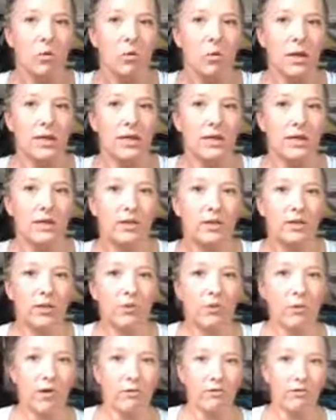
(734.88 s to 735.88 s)
when
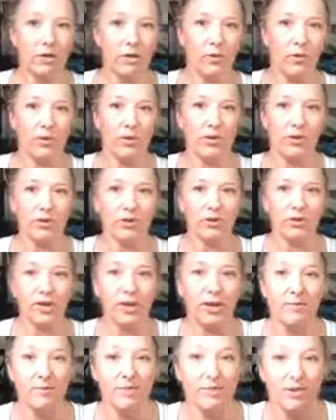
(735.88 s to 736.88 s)
you are following your
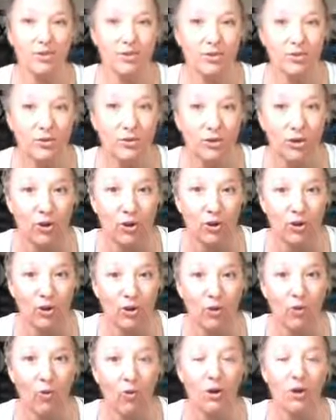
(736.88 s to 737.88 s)
dreams
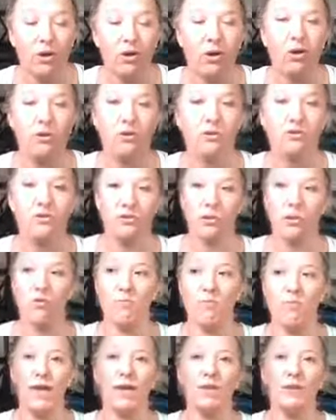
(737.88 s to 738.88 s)
so
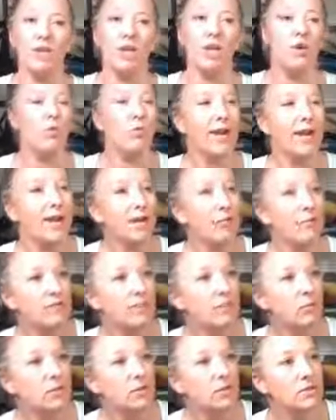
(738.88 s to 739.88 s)
much, right?
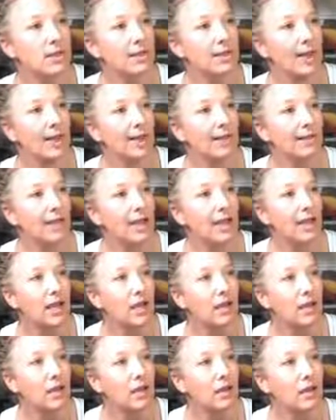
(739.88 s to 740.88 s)
Emerson, when you say that,
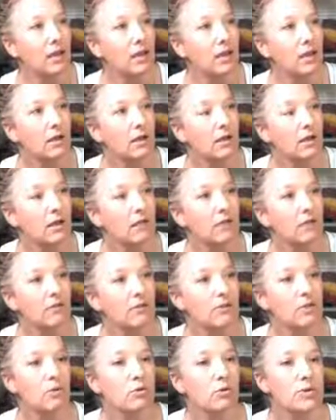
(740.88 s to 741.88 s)

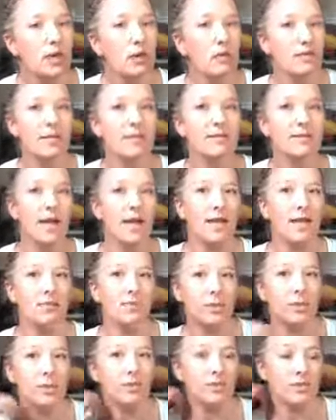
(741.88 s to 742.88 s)
so tell these guys,
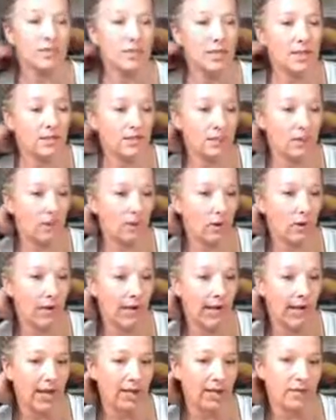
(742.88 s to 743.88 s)
when you see,
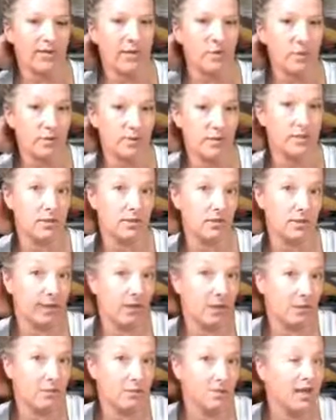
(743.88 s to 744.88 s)
okay, because Emerson's sitting right
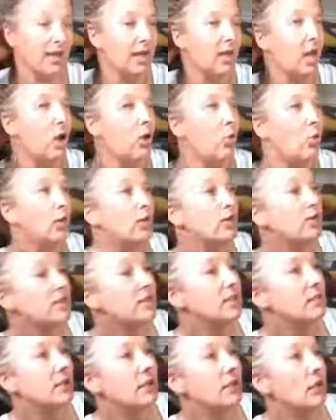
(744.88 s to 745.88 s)
here with me, when you
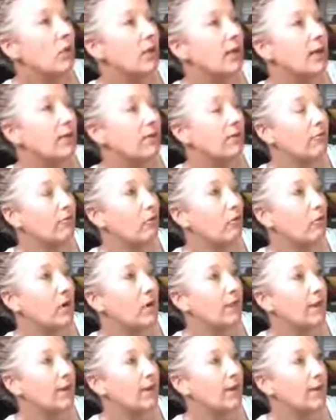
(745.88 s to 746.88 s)
see me going
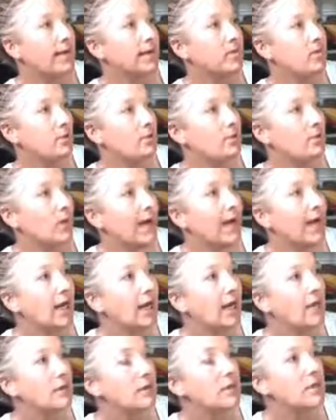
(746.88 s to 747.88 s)
for my race goals, right?
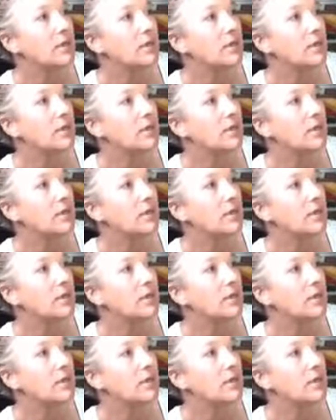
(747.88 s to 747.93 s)
And you